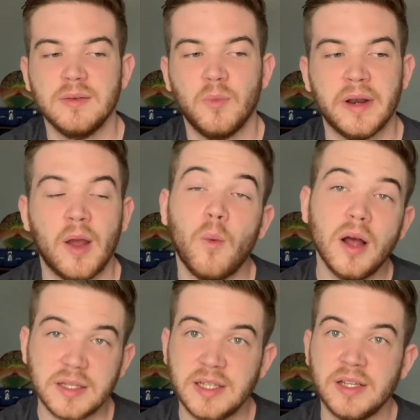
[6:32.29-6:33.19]
What I
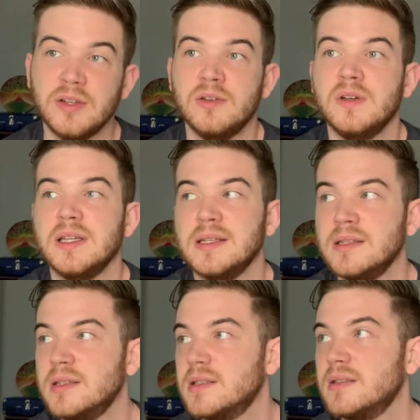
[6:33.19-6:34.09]
want to do
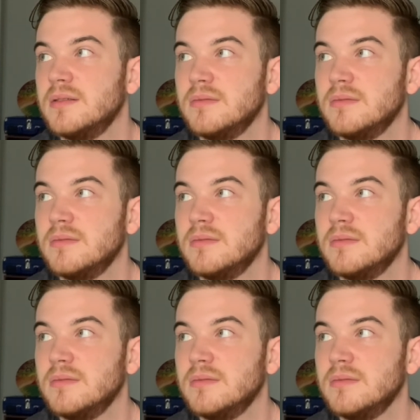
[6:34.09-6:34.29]
is